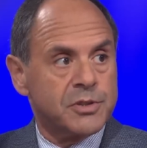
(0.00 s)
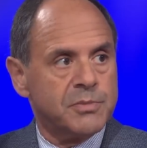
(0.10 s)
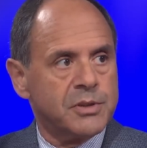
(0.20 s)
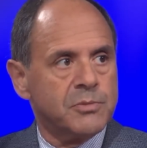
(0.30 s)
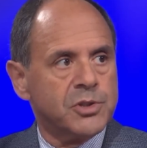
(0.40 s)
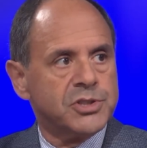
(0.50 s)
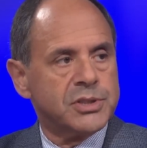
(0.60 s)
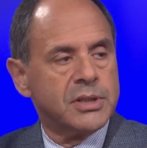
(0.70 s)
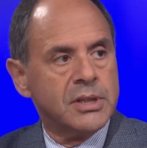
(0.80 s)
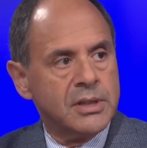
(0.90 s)
to be
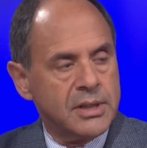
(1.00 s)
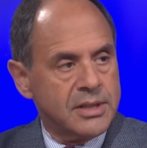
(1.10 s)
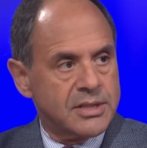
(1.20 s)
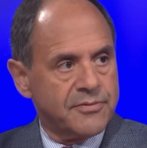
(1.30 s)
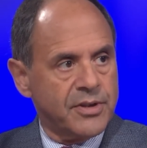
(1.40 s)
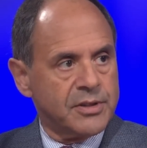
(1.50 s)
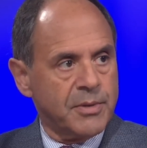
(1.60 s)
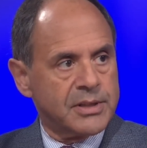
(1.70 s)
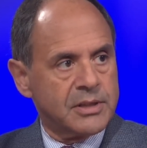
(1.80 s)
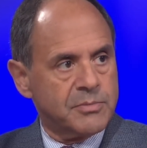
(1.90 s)
emerging is a
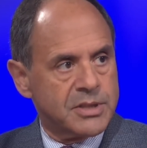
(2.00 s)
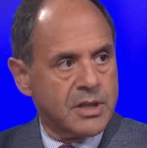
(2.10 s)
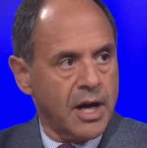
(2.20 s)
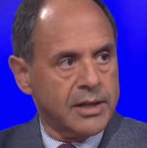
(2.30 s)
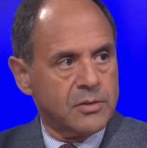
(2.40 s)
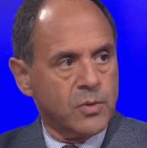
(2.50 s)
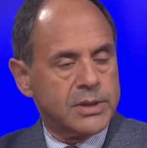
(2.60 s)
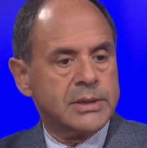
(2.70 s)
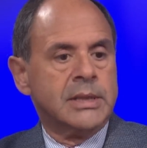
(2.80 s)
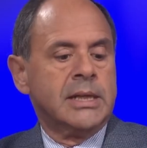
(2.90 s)
fundamentally misguided
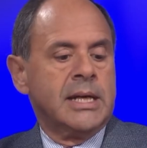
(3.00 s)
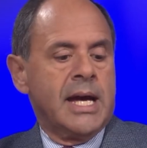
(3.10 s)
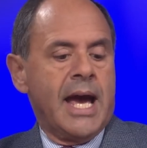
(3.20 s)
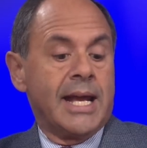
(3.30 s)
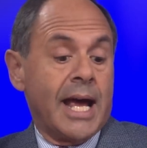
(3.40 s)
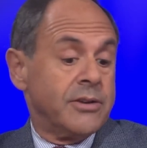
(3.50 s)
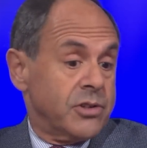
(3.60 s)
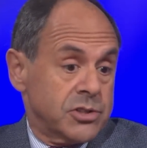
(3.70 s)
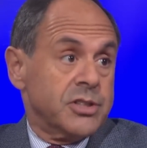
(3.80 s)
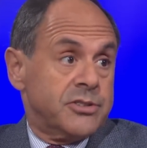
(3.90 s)
one. And as
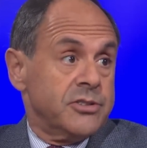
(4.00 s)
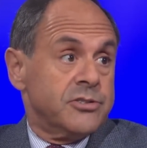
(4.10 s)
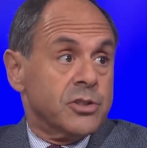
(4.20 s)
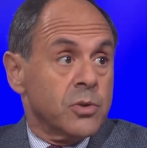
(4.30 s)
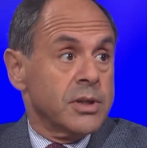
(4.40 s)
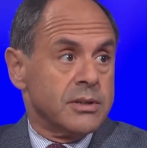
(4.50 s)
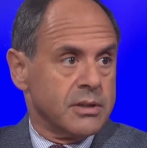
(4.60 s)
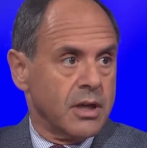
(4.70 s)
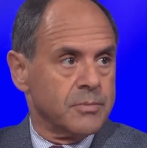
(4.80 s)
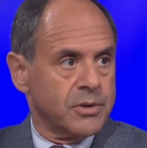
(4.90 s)
such, it's his duty to
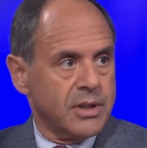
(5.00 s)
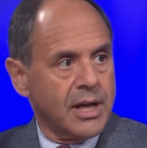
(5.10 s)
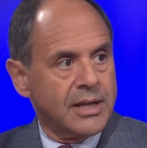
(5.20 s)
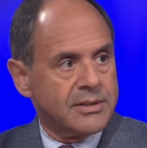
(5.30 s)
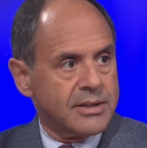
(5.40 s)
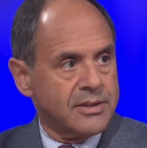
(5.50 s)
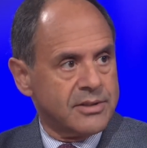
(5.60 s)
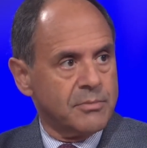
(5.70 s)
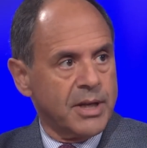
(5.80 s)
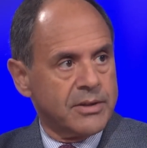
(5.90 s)
come to the United States
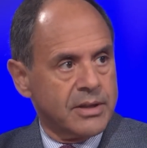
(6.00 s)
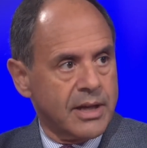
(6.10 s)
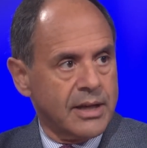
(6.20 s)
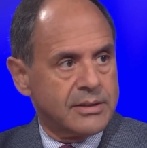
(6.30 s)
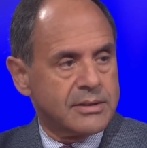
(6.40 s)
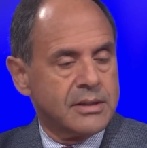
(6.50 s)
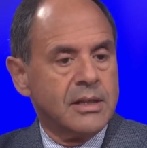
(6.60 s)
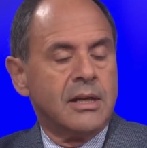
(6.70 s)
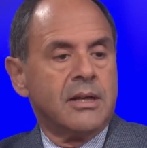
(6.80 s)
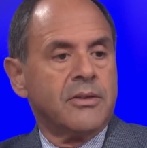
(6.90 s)
and make the case.
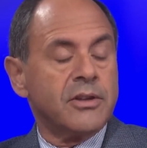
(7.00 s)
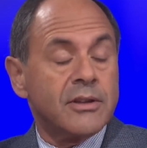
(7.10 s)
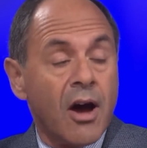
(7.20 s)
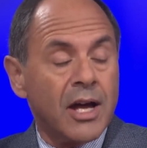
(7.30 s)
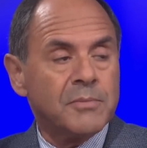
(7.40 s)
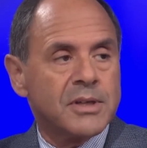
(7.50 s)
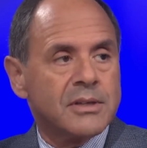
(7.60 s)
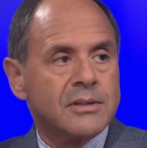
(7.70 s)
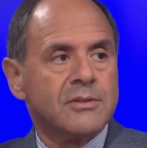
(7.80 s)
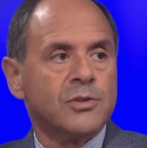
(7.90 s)
The
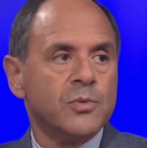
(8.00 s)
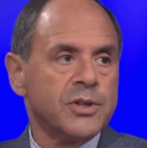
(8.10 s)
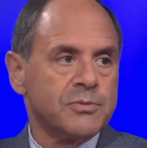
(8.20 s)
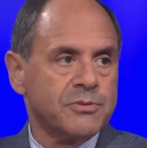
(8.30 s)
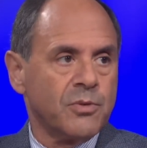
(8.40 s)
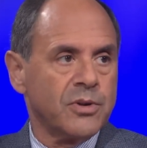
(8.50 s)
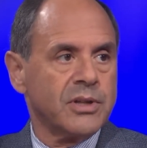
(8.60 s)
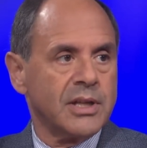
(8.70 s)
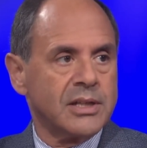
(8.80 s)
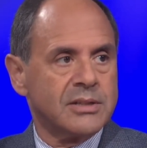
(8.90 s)
timing two weeks before the
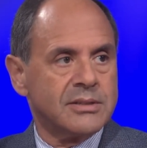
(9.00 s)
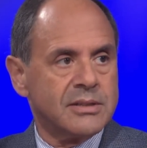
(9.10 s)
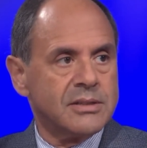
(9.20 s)
elections in